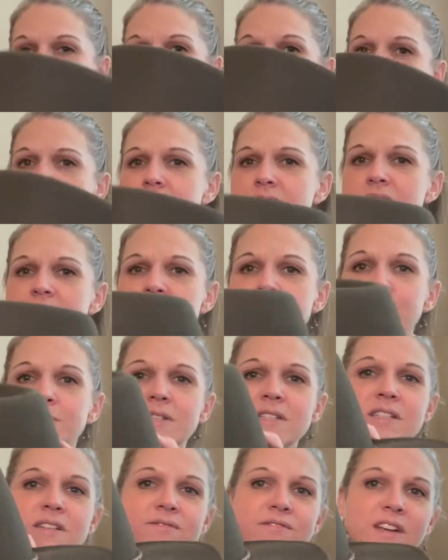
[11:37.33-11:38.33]
this
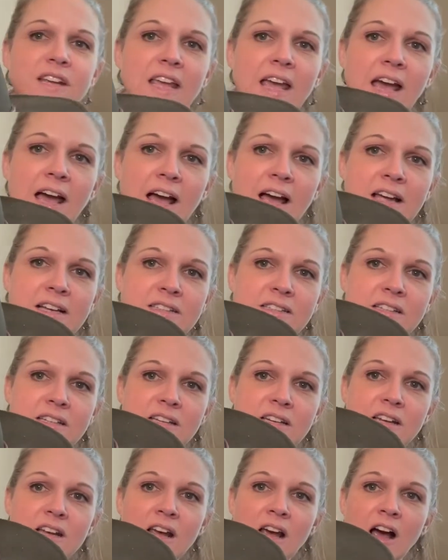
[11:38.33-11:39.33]
specific hat,
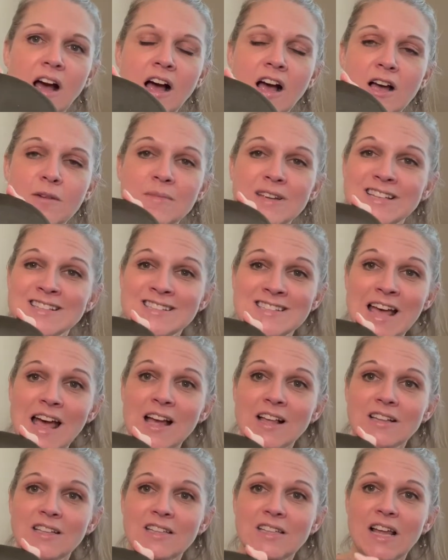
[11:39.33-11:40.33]

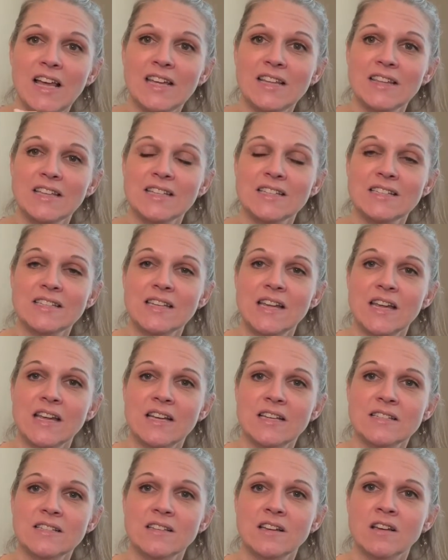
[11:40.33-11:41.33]
exactly like this,
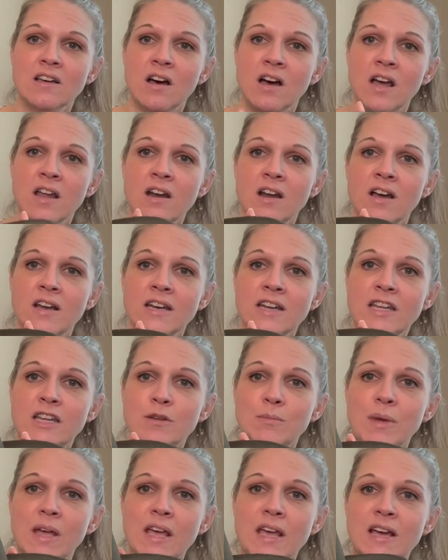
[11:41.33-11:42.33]
has gone on
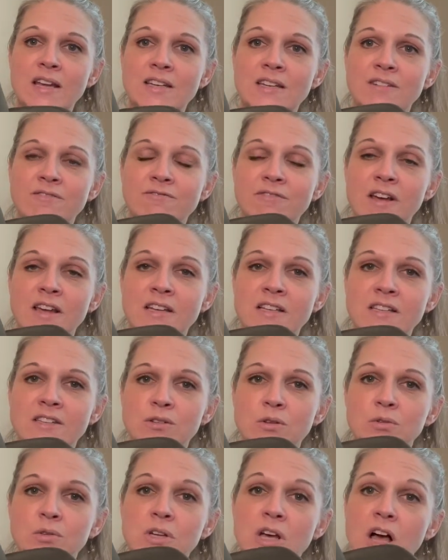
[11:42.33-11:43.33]
eBay. I did find
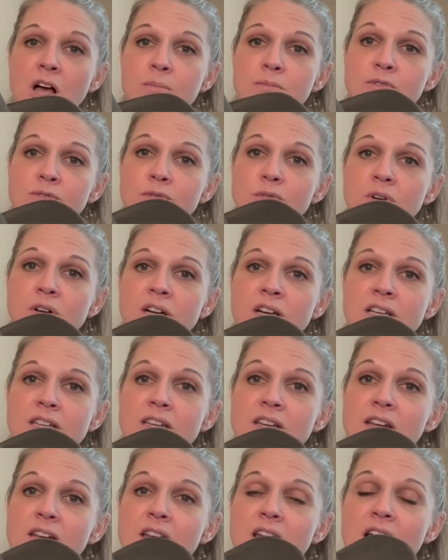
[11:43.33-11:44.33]
sold comps for it.
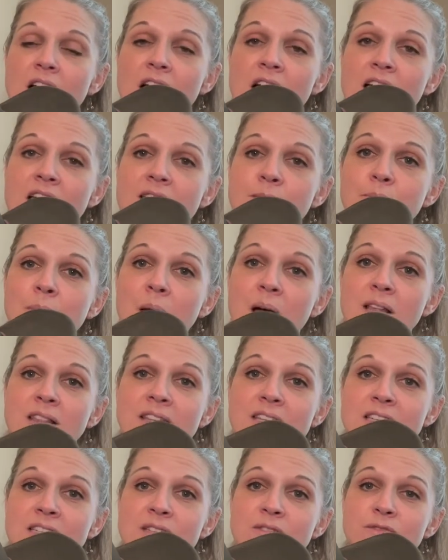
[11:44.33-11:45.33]
I bought
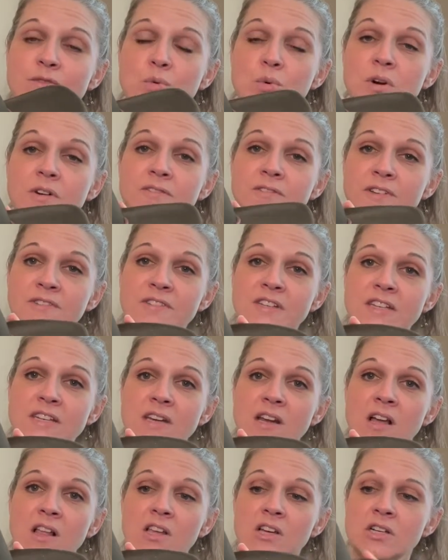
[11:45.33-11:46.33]
this for
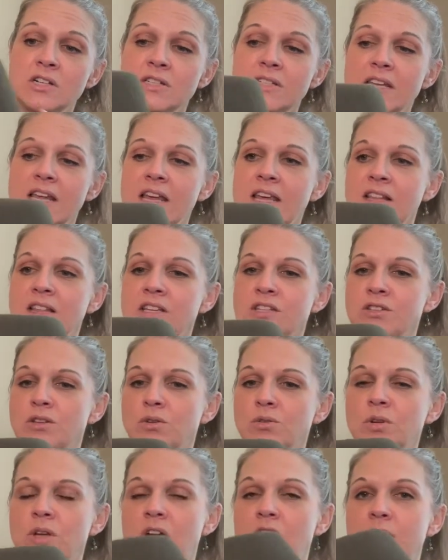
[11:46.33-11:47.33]
$15 and the
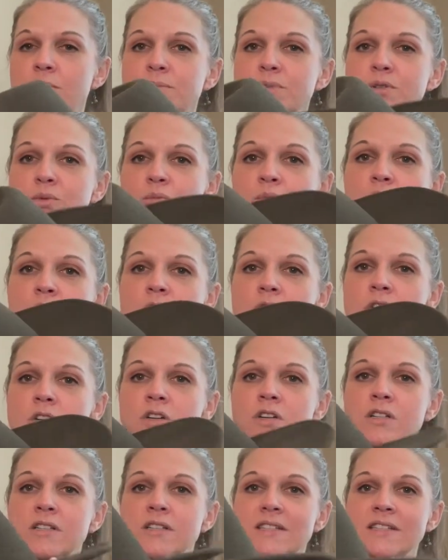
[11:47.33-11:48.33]
sold comps
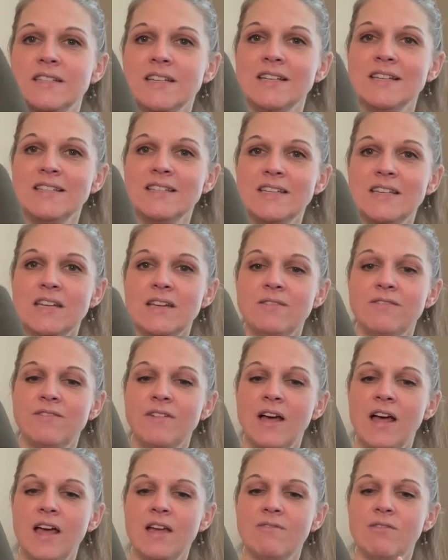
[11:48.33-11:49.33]
were
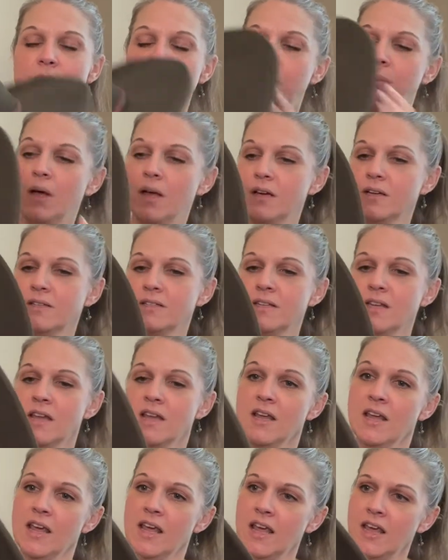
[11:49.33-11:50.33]
65 bucks.
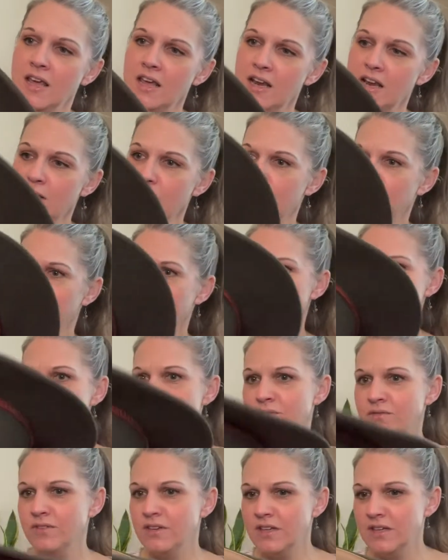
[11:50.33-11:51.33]
And I
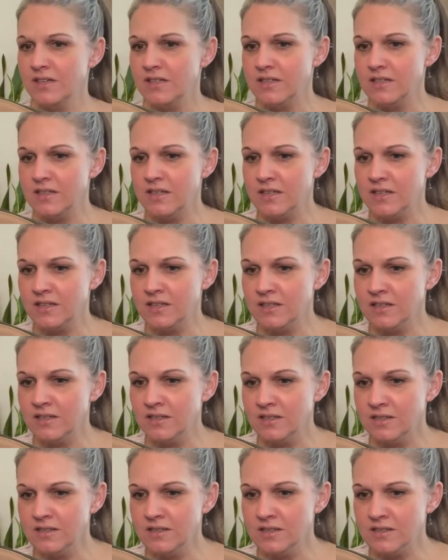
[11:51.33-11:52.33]
believe it
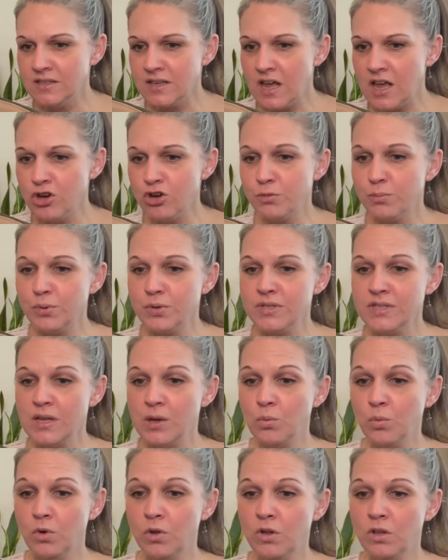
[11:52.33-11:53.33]
is 100%
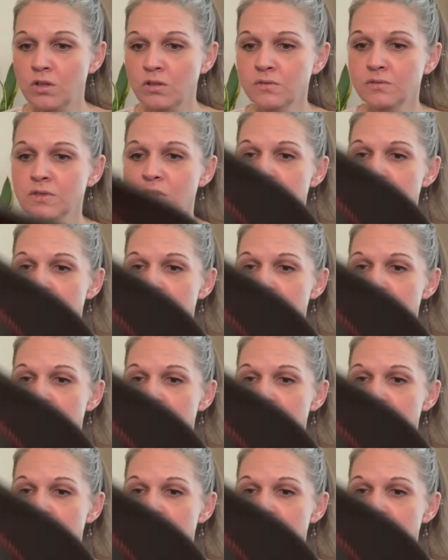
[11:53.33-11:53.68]
wool,